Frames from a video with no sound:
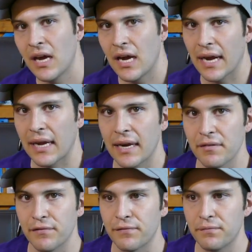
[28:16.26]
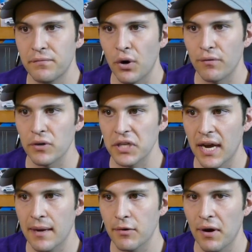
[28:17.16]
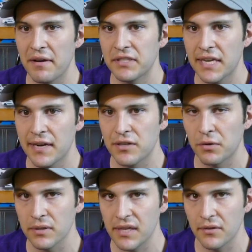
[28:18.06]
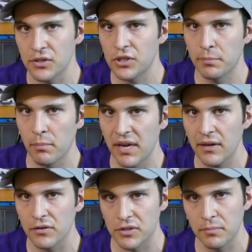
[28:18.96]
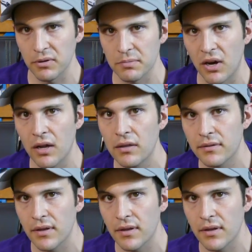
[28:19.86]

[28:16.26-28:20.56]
I kind of, over time, gravitated towards either super big or super small.